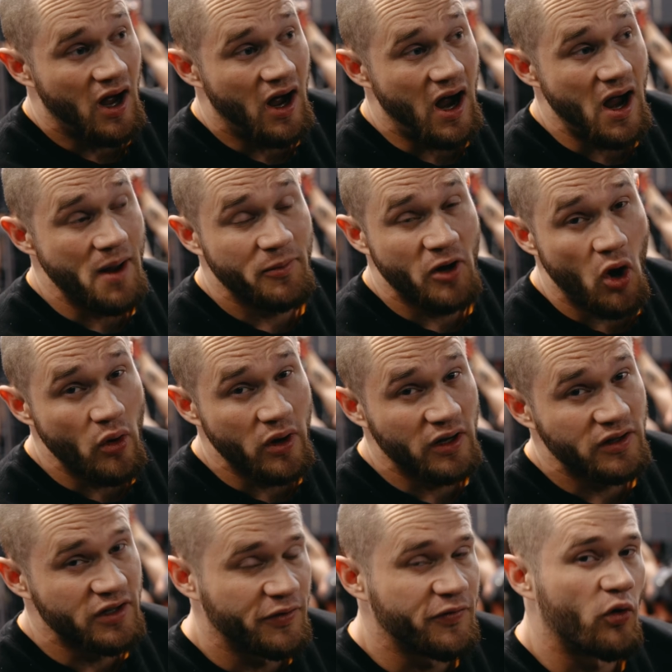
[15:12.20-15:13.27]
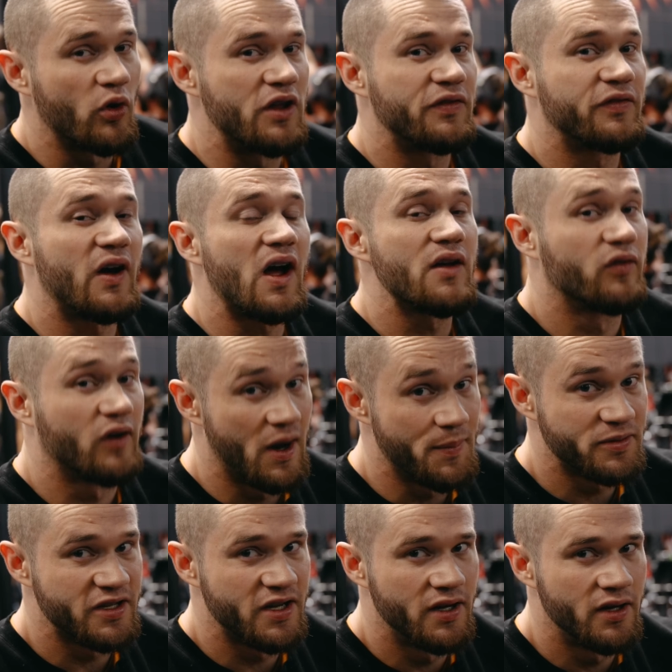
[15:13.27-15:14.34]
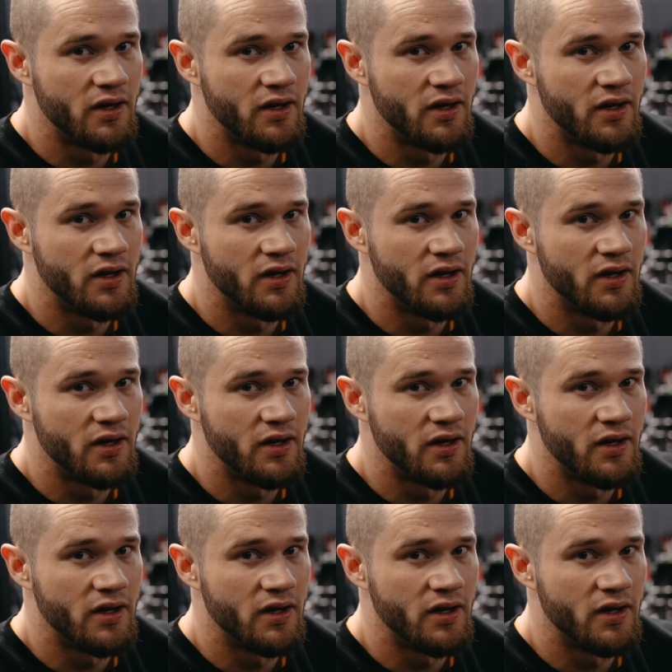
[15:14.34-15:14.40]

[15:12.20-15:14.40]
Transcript: I'm going to 45 reps.